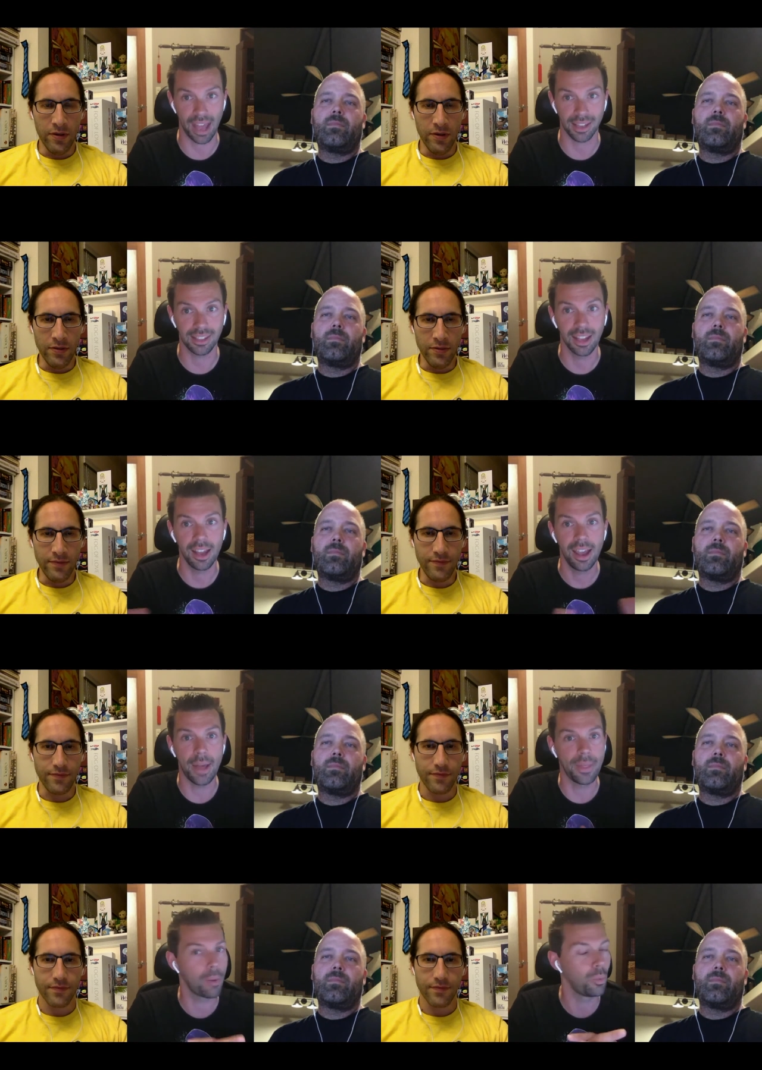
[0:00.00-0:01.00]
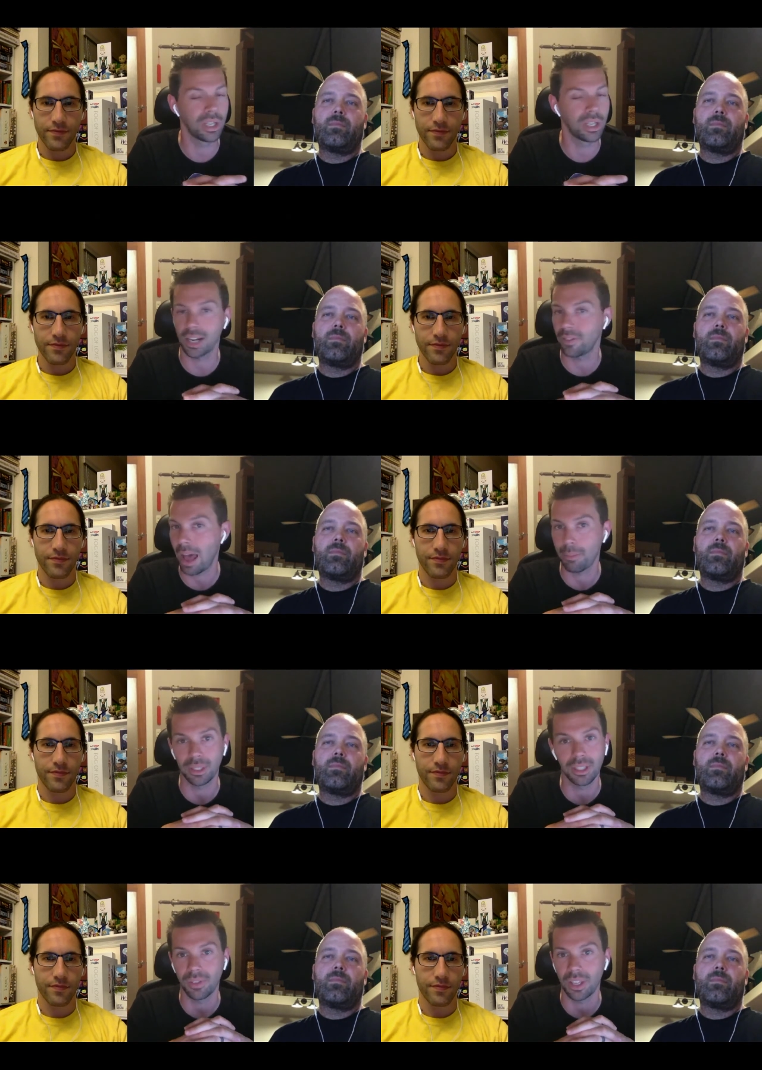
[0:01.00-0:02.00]
Speaker 1: fast, and that would not have
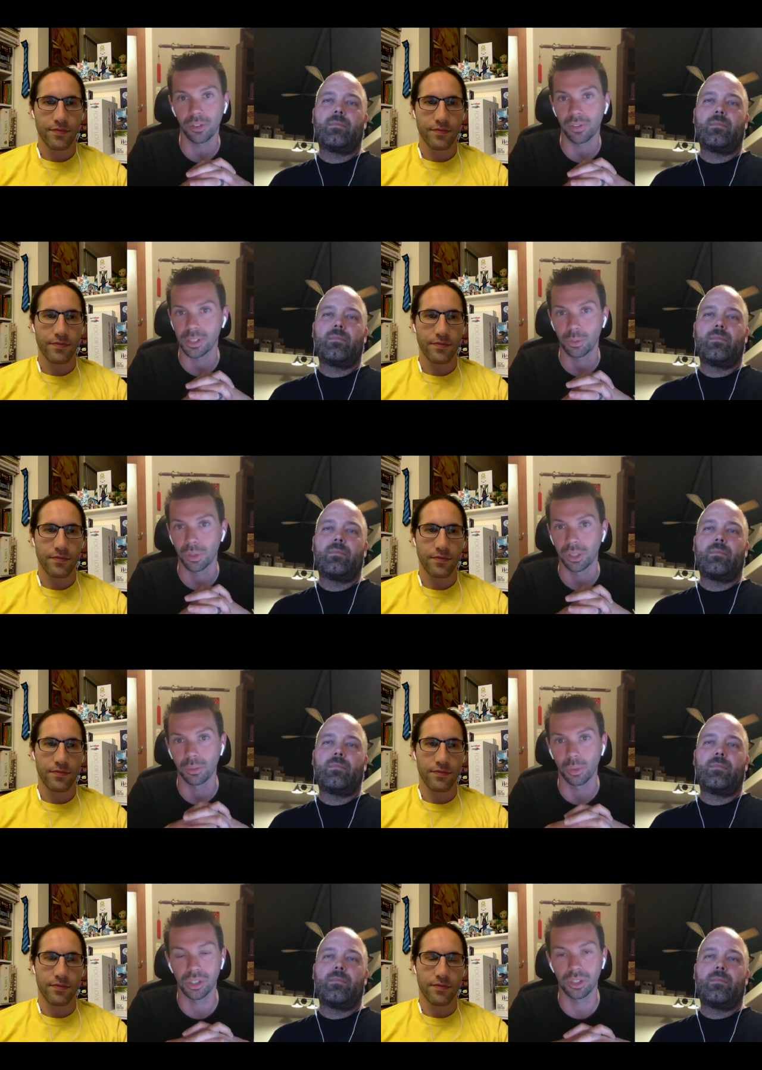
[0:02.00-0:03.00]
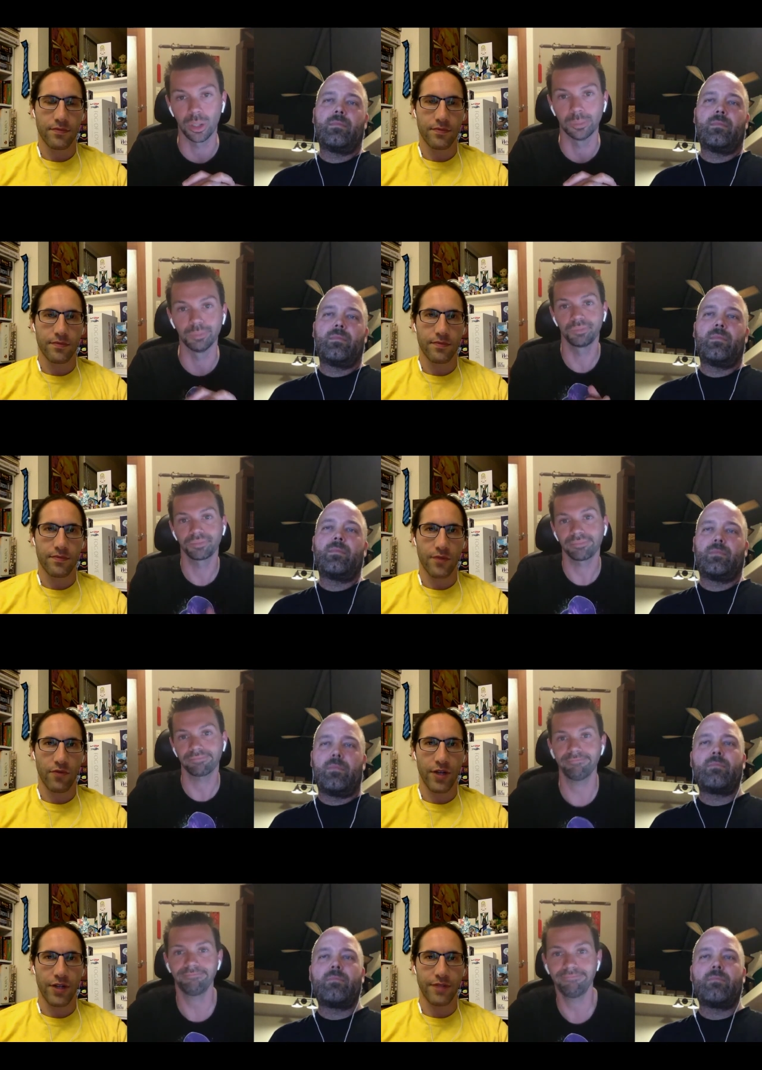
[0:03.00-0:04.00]
happened if either of us were were solo.
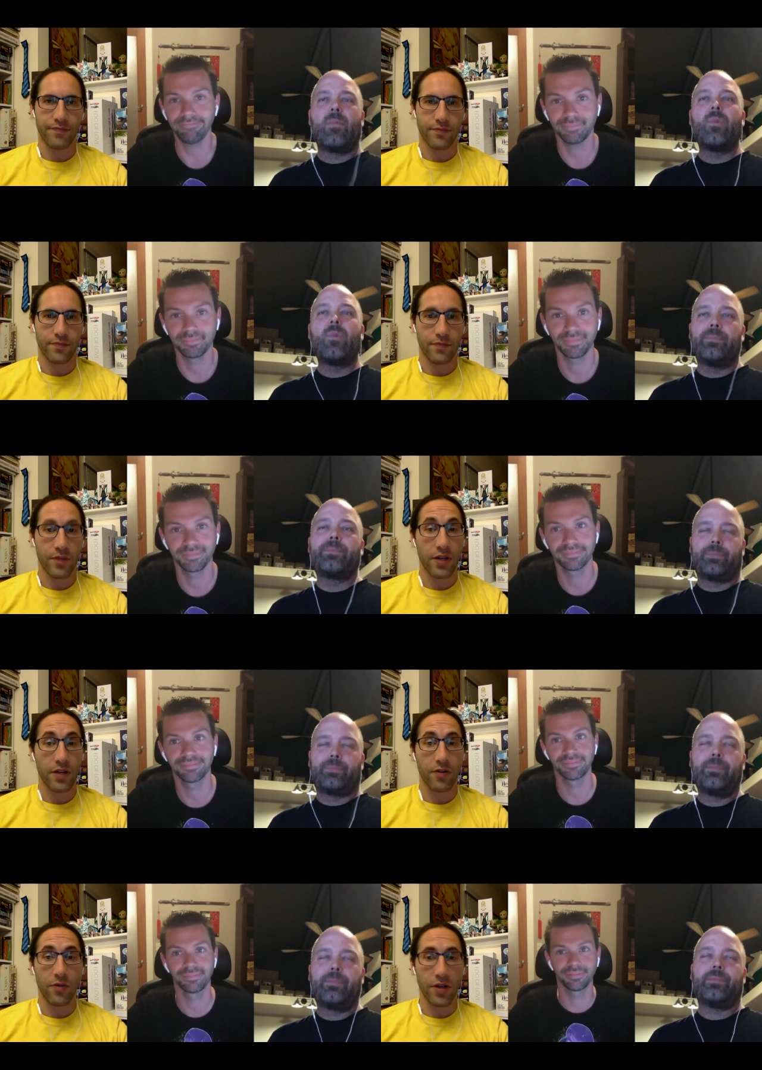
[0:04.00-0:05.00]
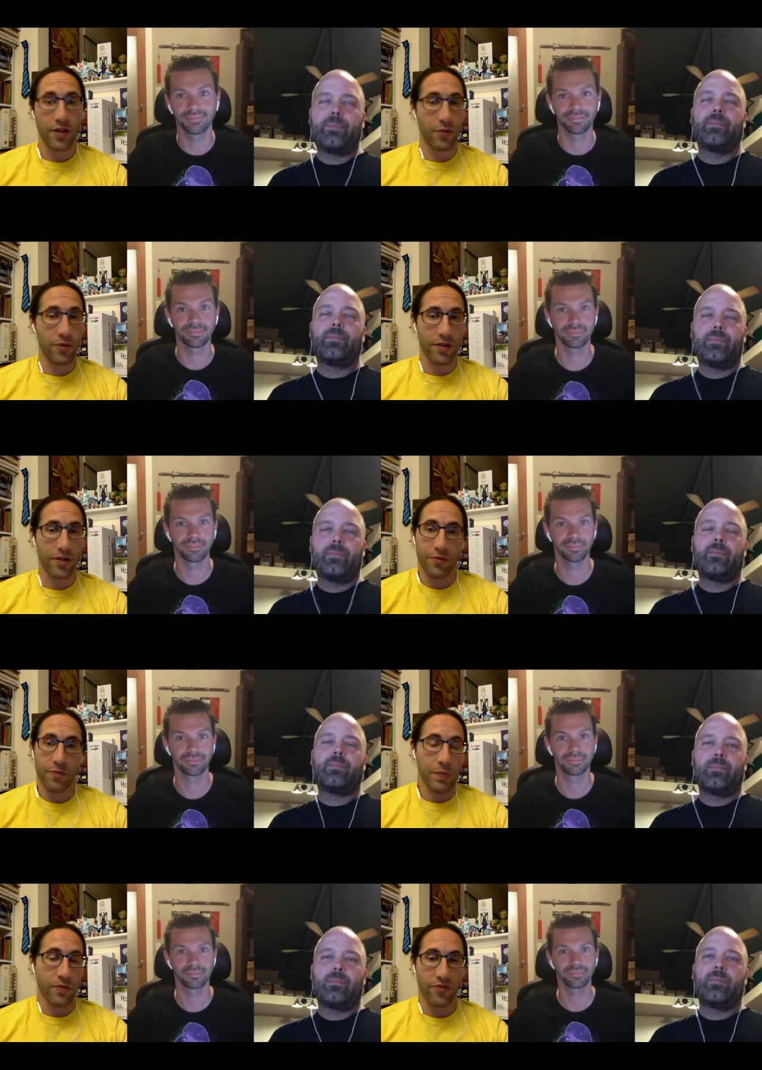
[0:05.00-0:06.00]
Right. Right.
Speaker 2: Yeah. No. Working uh, working with
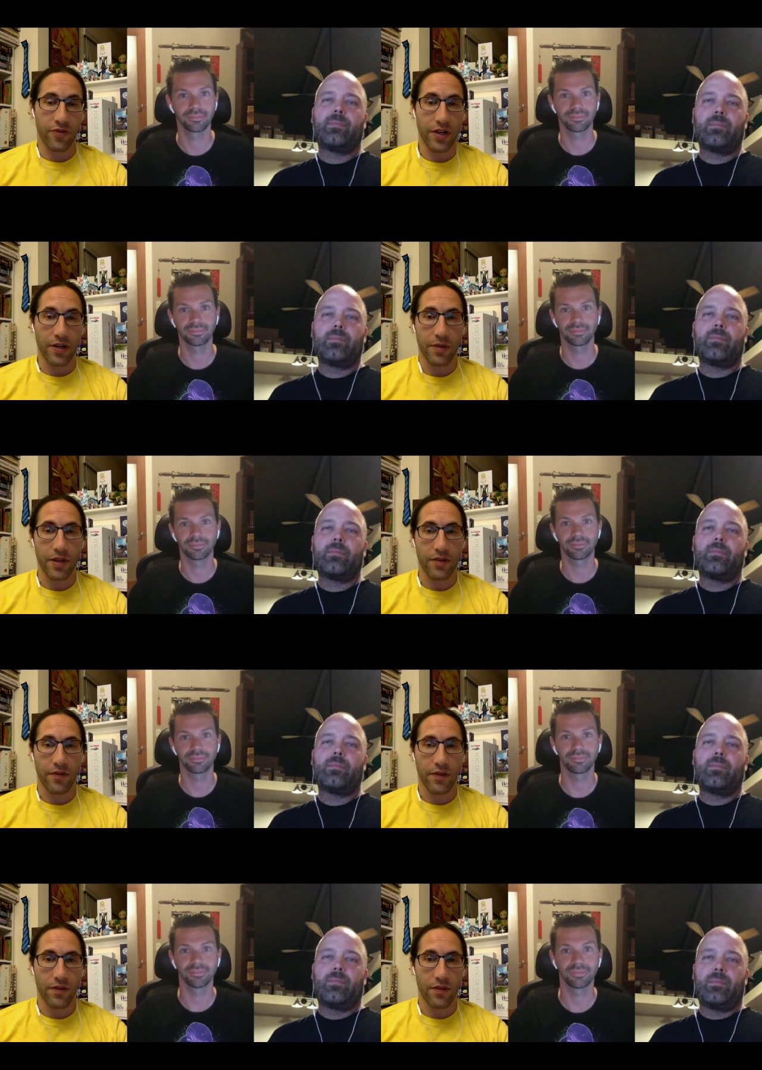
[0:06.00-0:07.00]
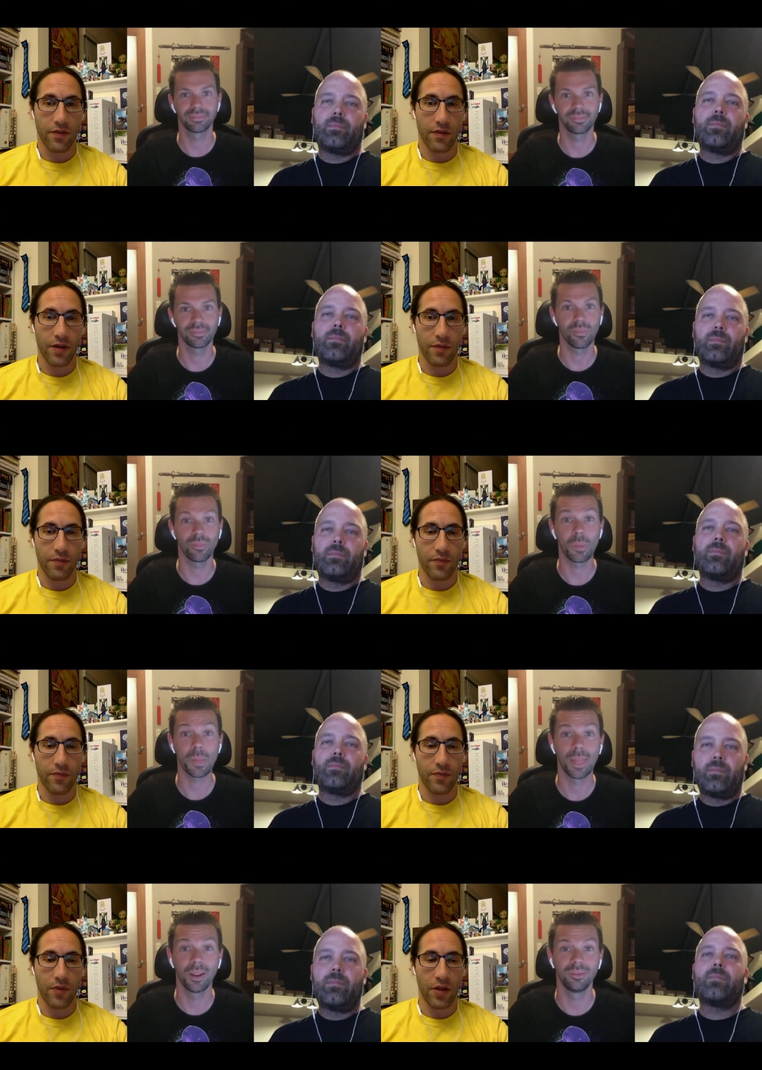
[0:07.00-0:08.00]
people is great. I mean, that's that's um,
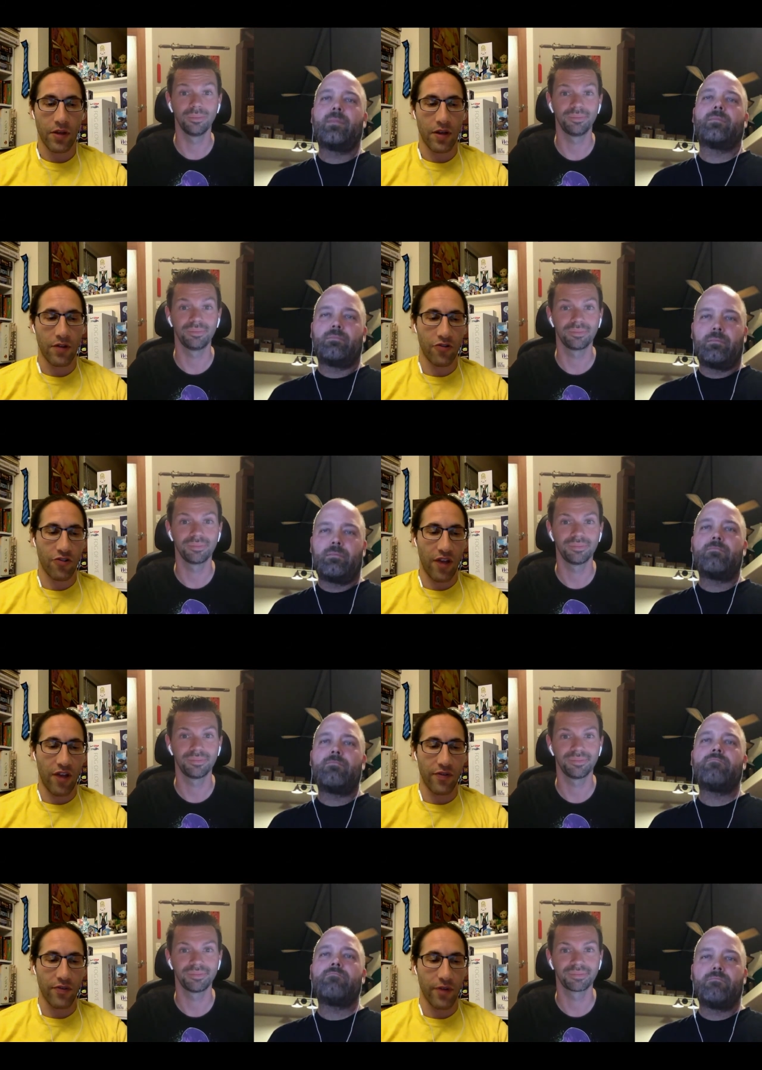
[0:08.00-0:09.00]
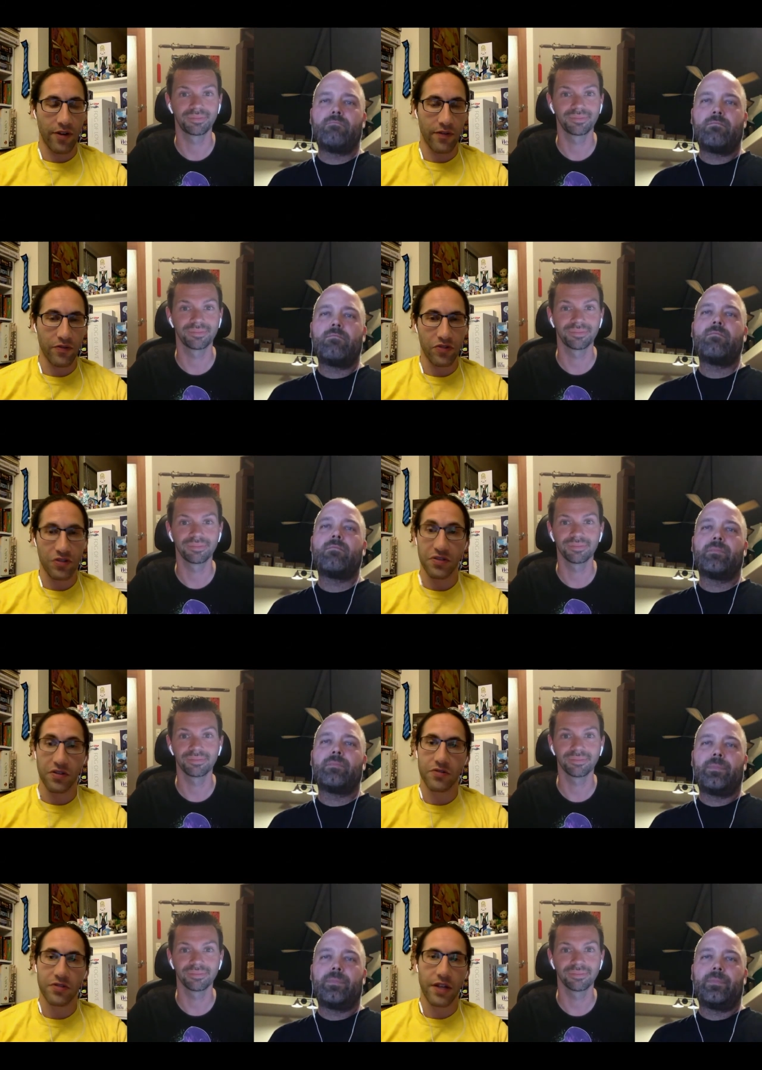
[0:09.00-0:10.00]
and and just having the right level of trust and
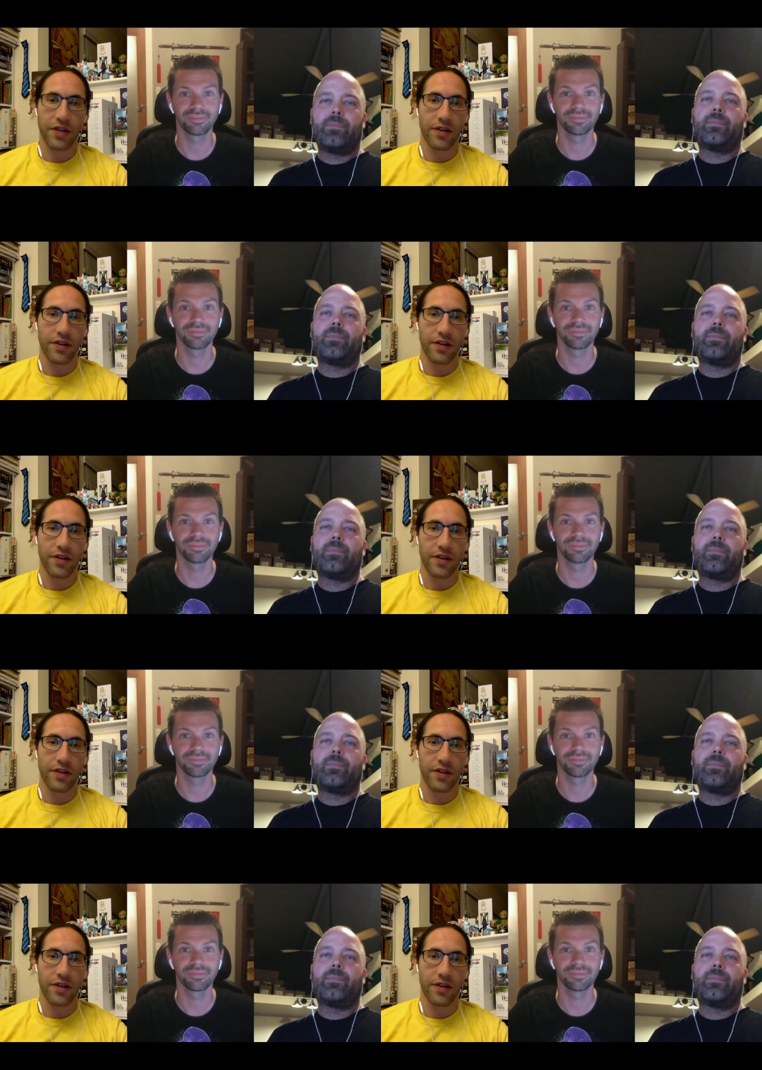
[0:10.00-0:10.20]
understanding